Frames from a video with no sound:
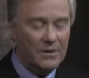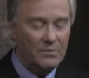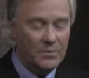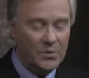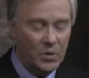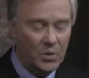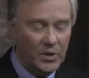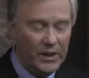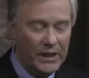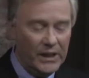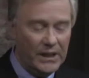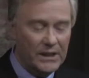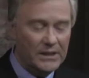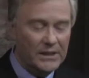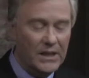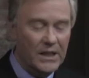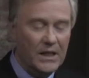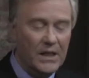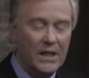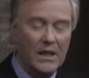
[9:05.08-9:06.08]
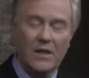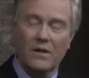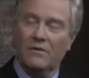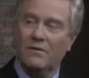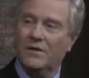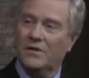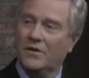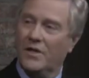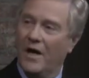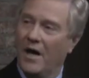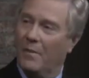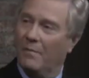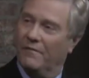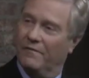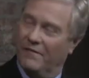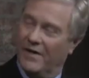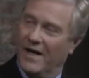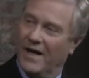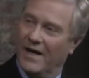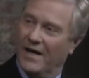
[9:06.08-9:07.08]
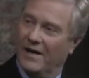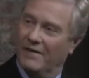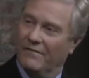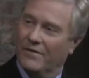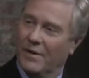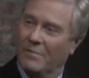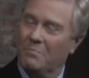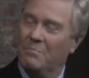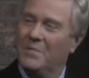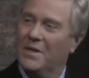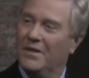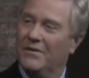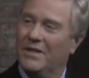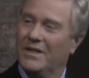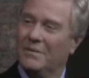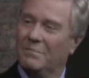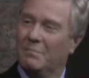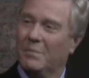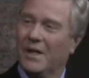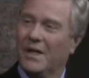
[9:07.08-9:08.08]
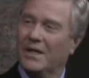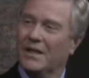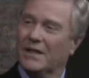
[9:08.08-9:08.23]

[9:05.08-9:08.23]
employees, the top five, $1 million?